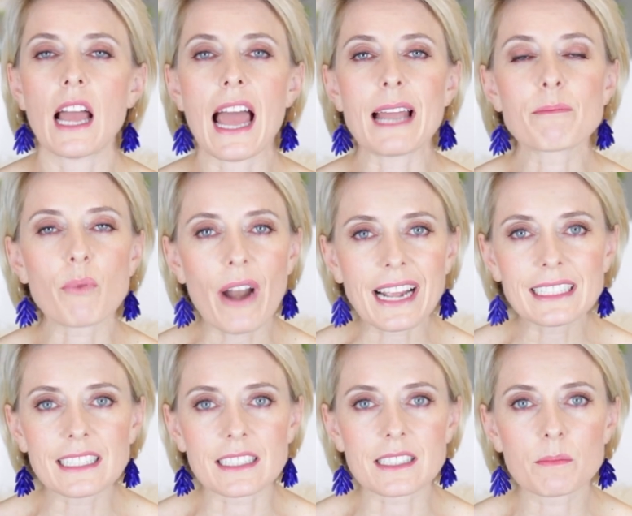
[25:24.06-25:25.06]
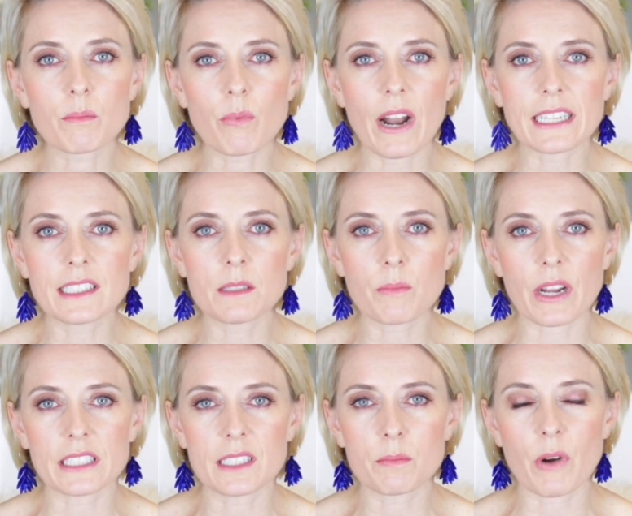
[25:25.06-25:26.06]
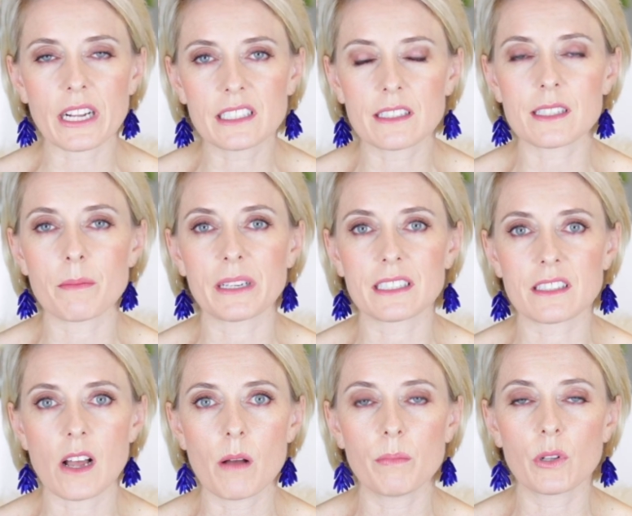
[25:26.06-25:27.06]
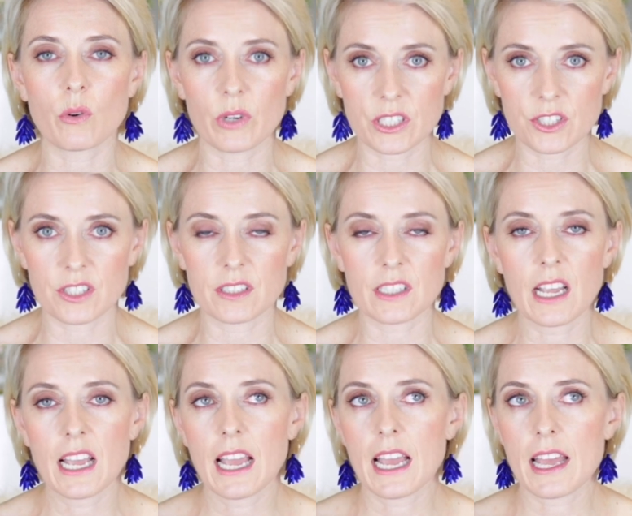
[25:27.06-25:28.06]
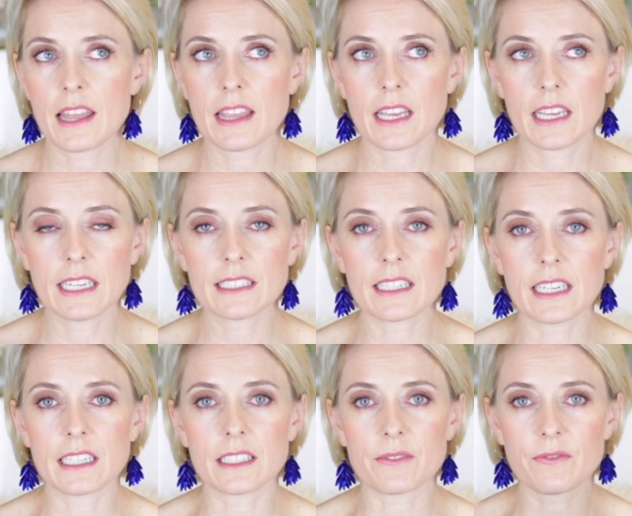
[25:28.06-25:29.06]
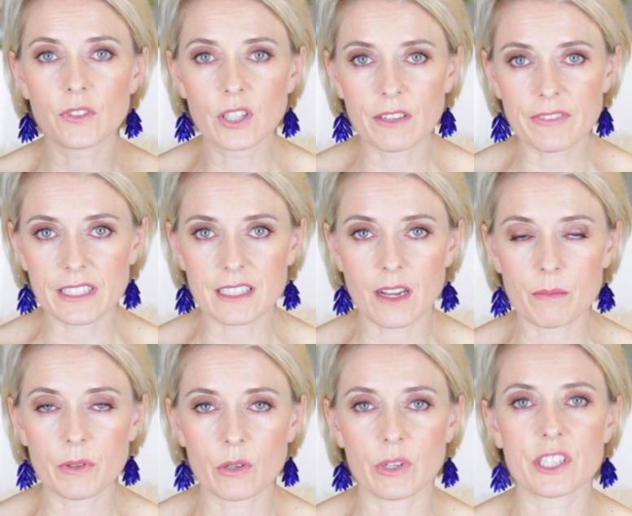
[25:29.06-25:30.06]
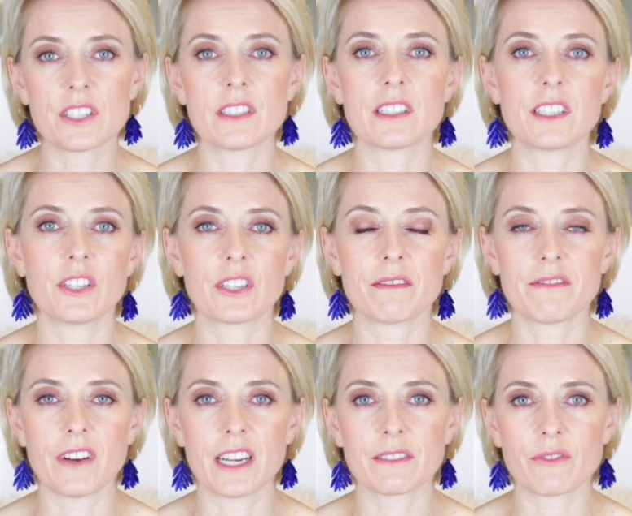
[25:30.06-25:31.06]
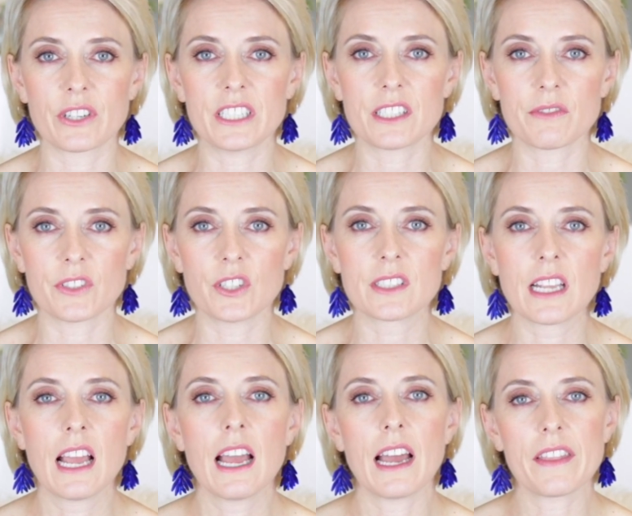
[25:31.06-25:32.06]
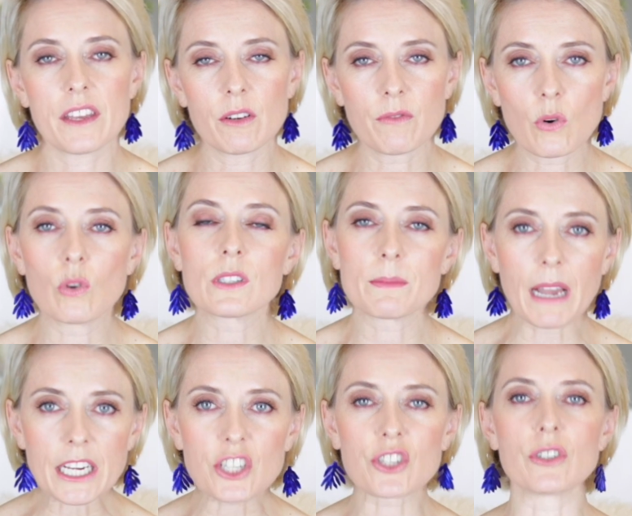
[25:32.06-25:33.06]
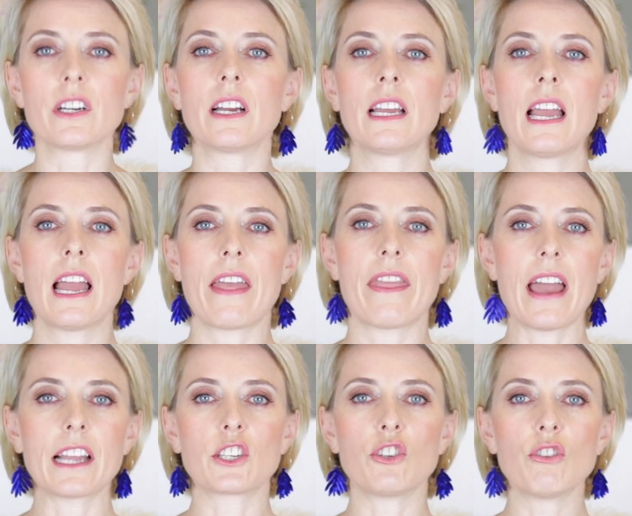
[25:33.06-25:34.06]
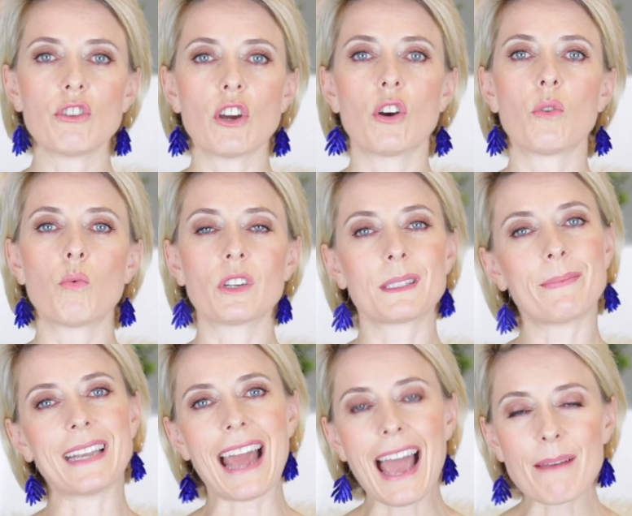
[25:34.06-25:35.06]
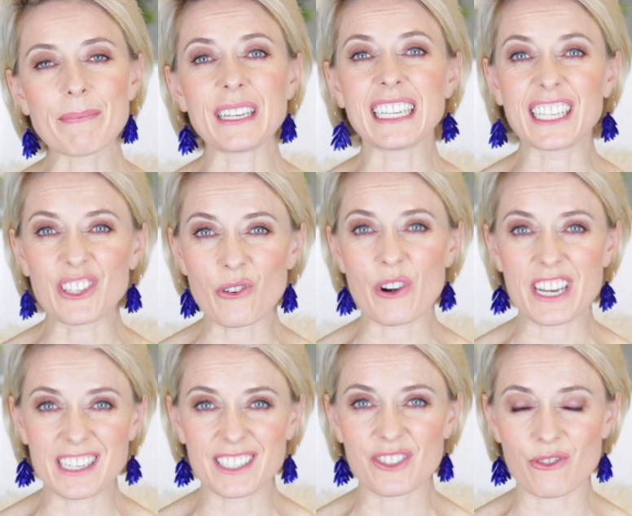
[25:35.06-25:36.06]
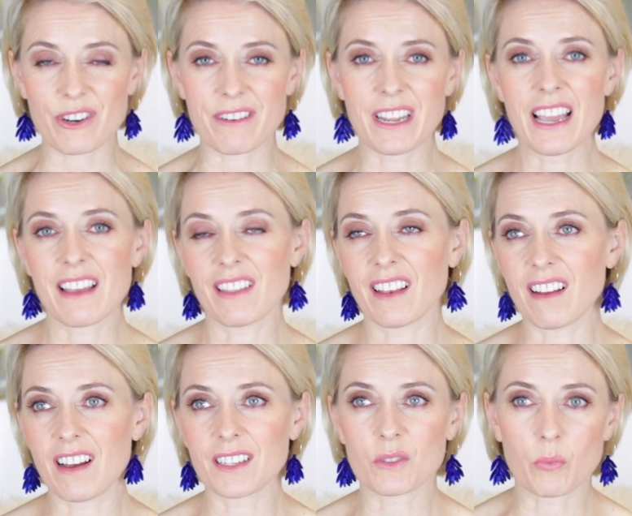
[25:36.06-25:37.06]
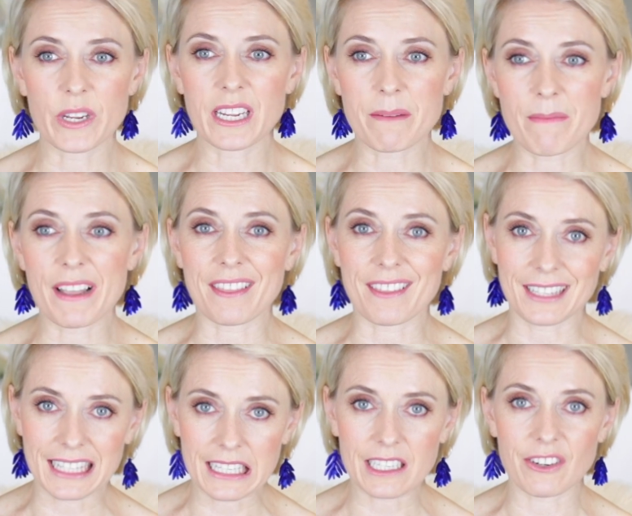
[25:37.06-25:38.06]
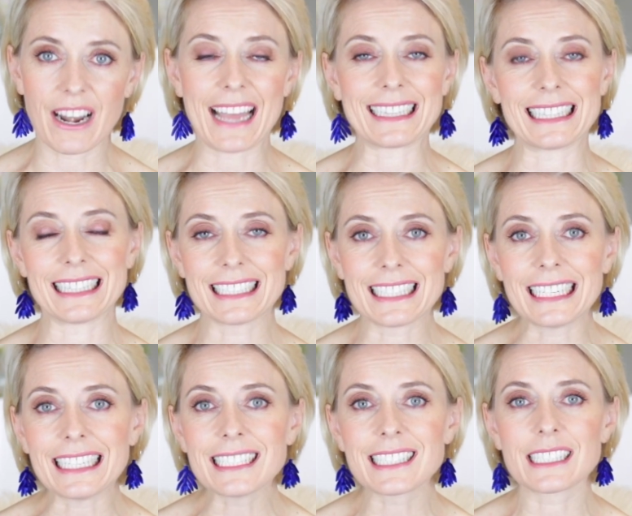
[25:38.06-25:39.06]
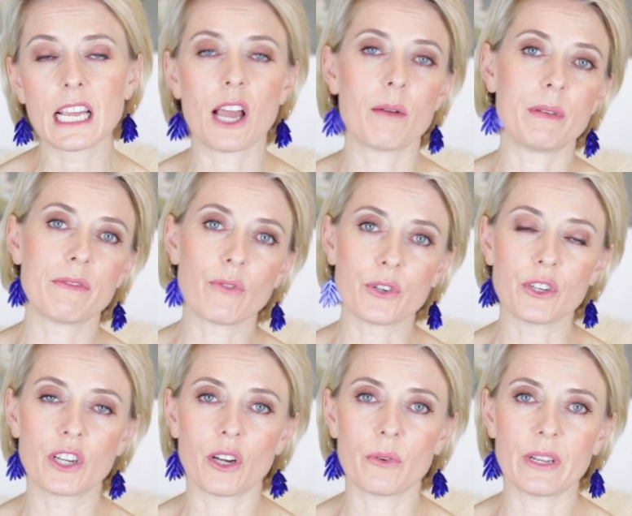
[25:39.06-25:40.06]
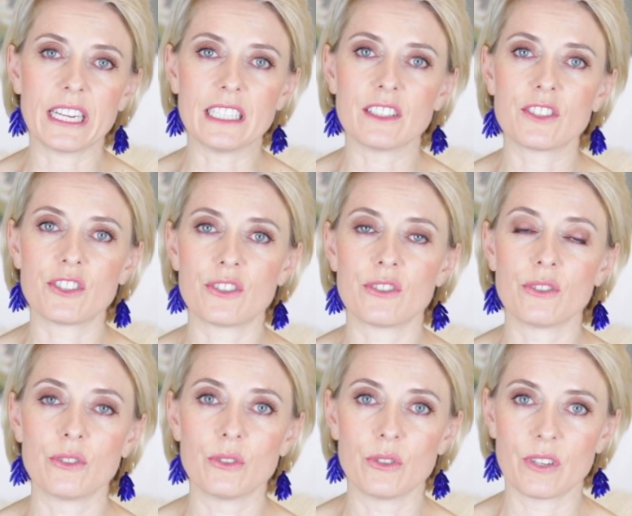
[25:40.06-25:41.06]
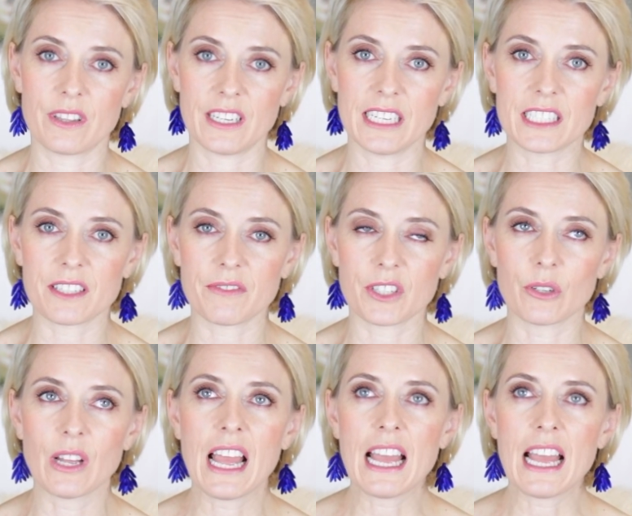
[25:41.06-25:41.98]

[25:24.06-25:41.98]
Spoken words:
and practice some example questions. The internet is full of example questions that you can find for interviews. And then, of course, make sure that you know what's been happening in your industry the last week, month, year at least, before you go into the interview.